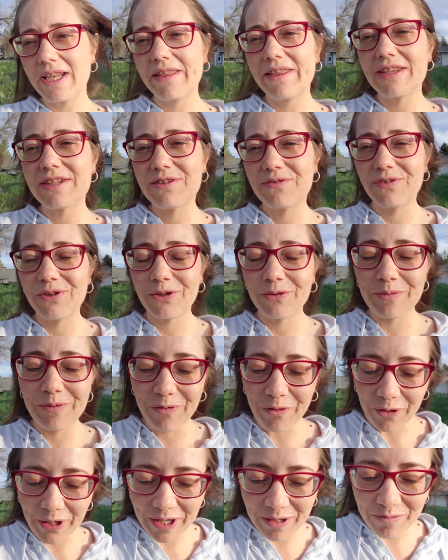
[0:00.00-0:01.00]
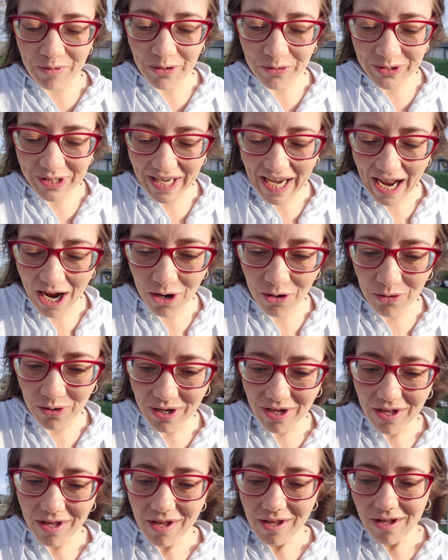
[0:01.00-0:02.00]
in this field before he mows it out
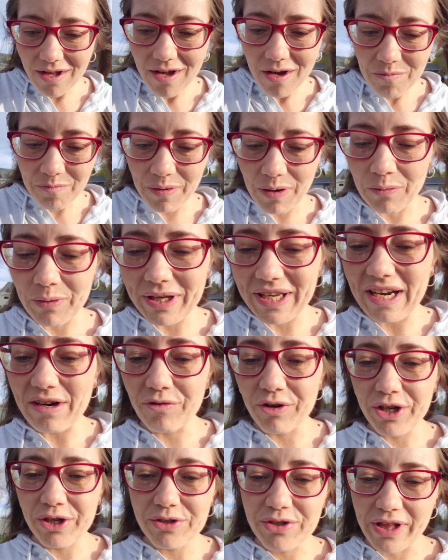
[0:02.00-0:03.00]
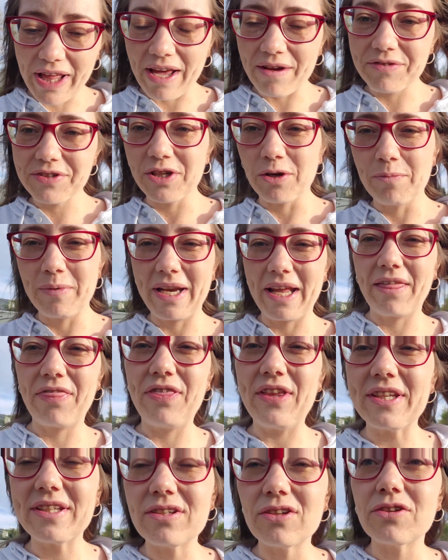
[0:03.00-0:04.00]
but we never usually have so many
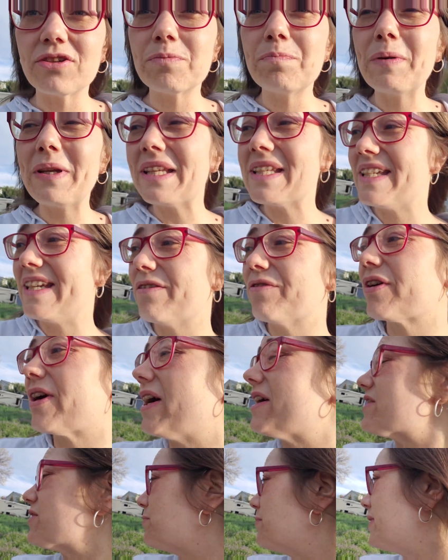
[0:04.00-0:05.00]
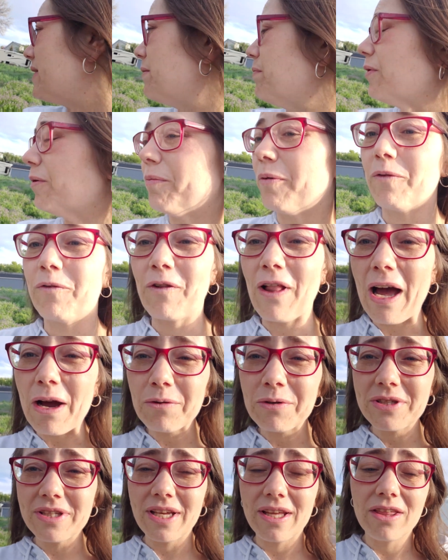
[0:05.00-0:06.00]
thistles, but it's never got so many purple
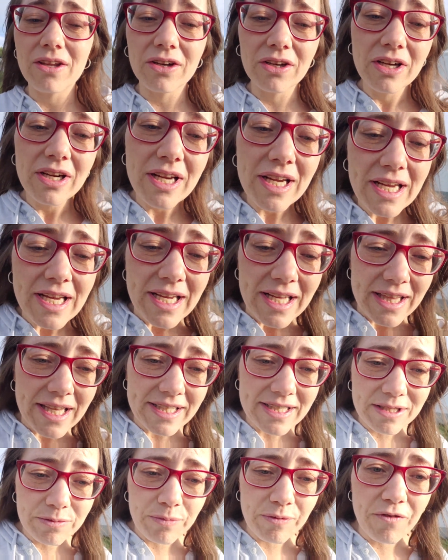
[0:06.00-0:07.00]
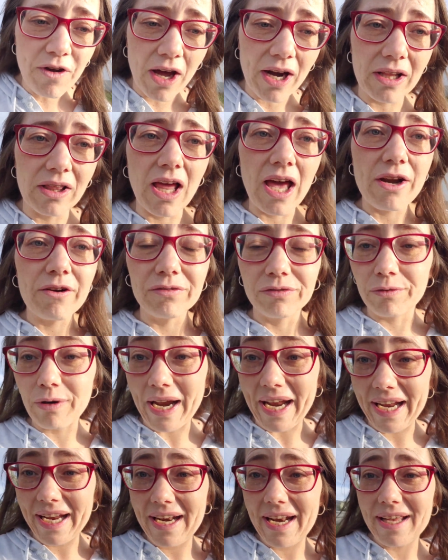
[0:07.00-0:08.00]
flowers either. This We've got a lot of
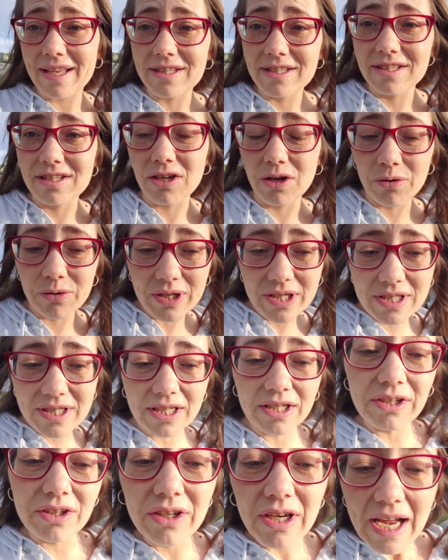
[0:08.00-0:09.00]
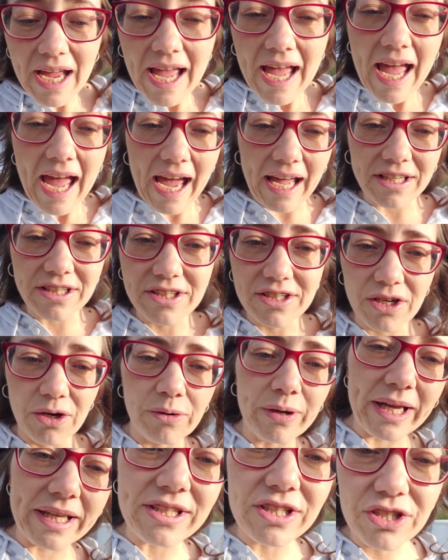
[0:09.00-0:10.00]
rain and snow this year, and so
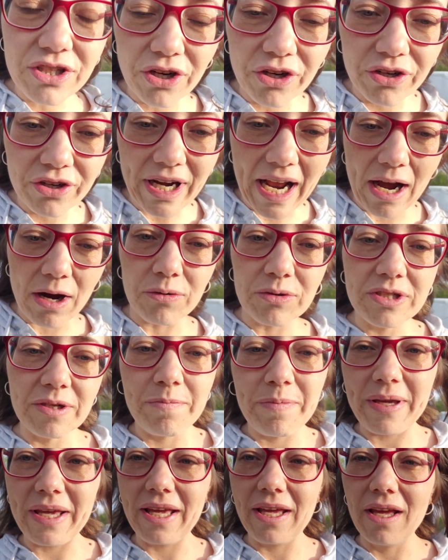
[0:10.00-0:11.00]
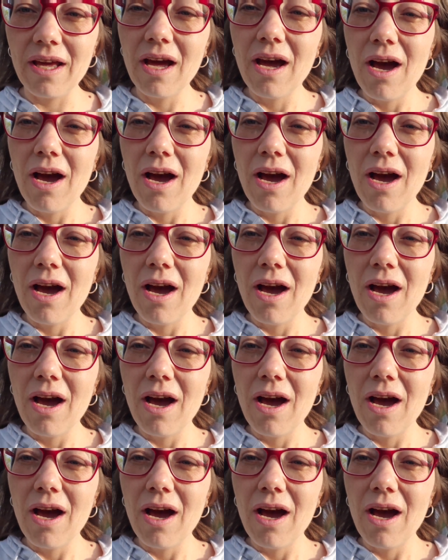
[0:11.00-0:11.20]
it's turned out to be